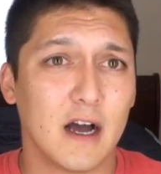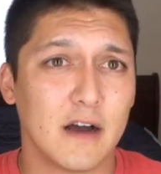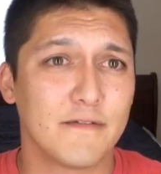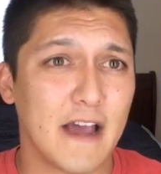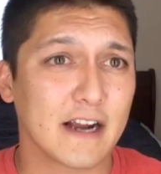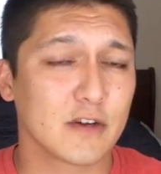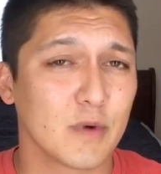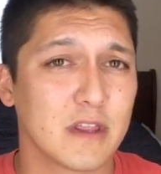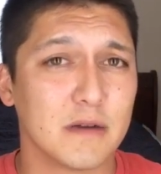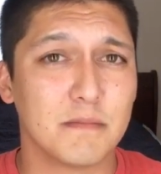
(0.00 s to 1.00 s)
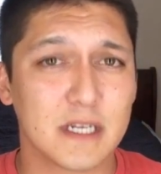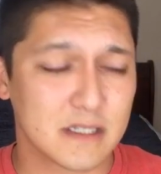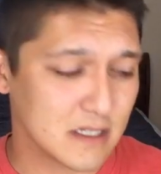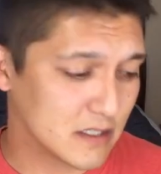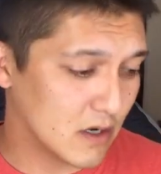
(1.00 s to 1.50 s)
factor within
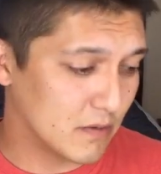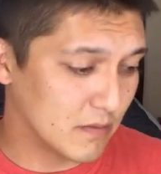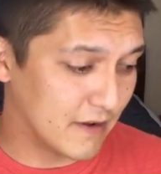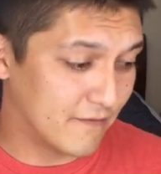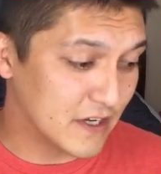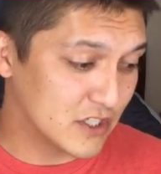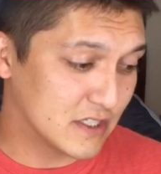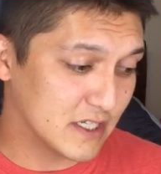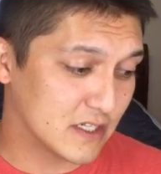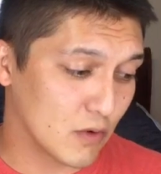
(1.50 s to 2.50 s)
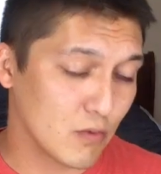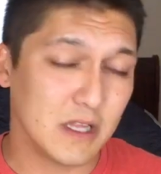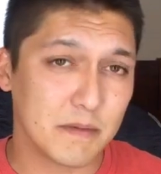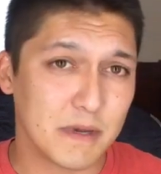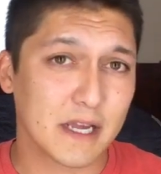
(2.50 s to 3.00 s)
business. So efficiency is a
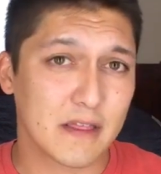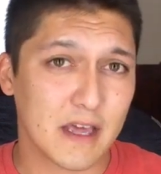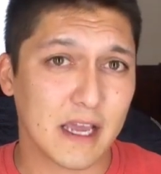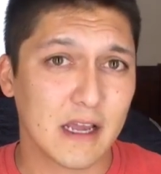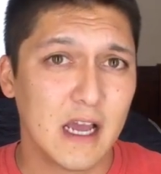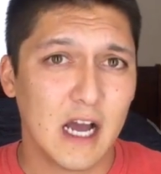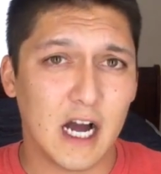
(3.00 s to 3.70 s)
really big thing.